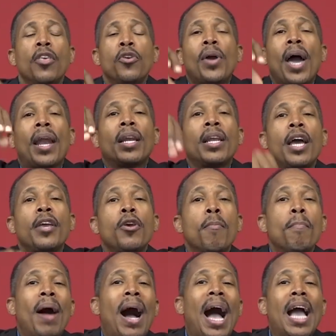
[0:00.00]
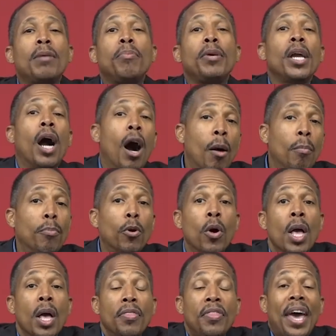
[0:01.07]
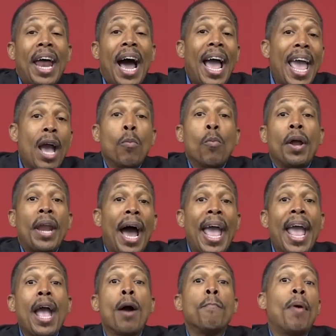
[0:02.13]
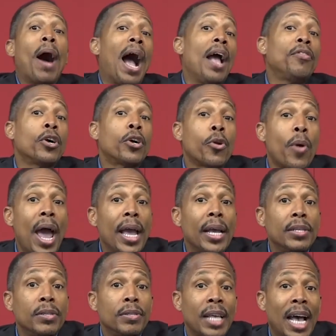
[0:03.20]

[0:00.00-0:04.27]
You got to let your mind be humble that I am what I am by the grace.